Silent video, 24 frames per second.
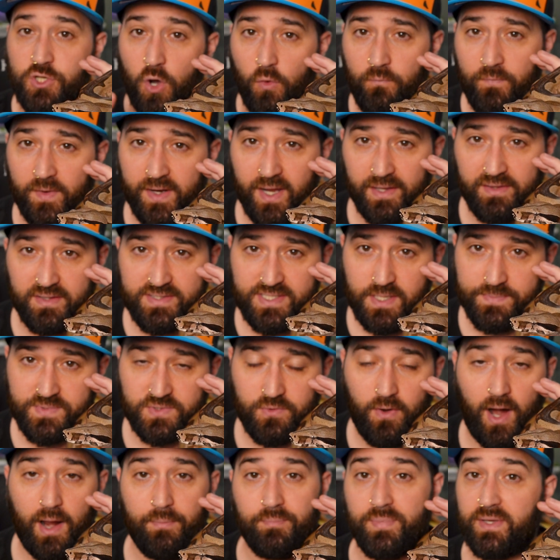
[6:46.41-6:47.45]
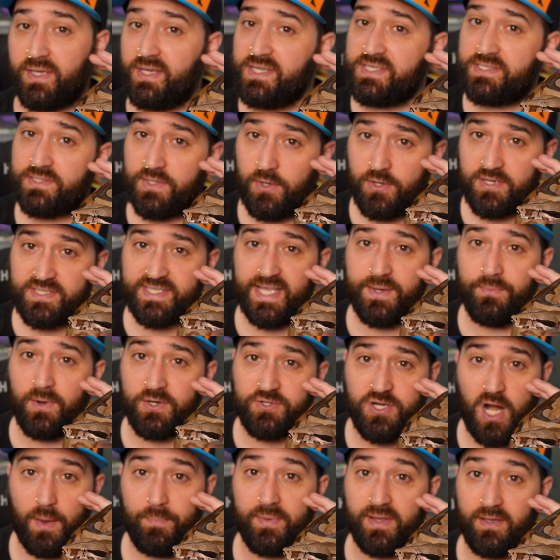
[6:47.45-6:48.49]
don't forget to subscribe because Thursday we're
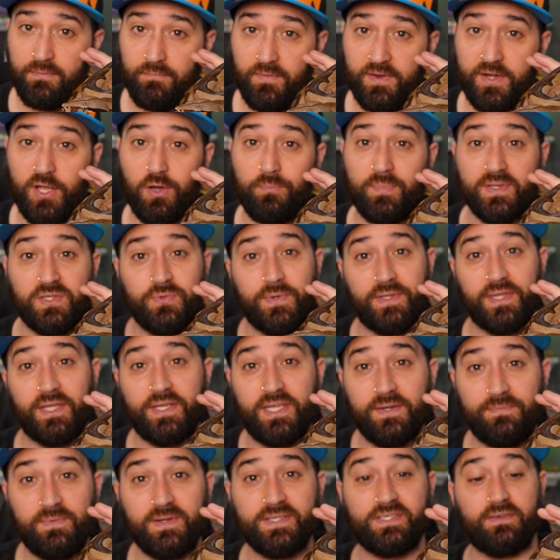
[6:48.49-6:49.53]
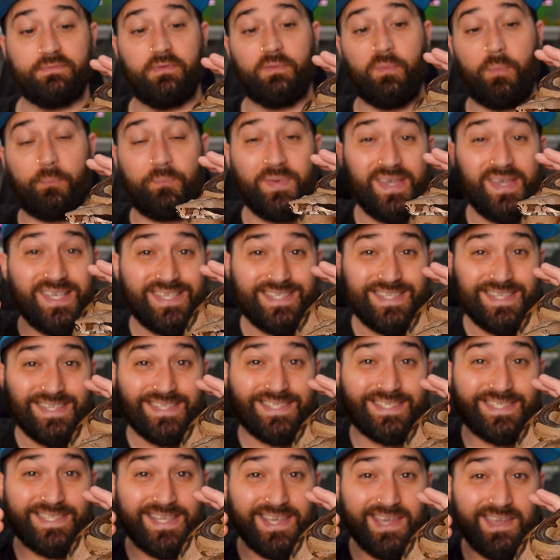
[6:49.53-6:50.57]
dropping a video between the difference of a
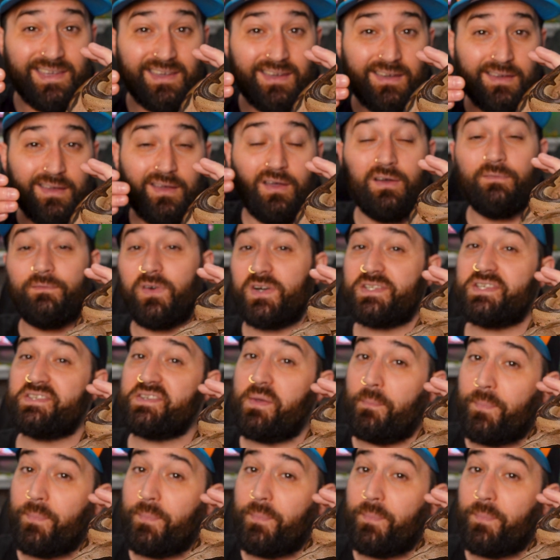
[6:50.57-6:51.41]
BCC versus a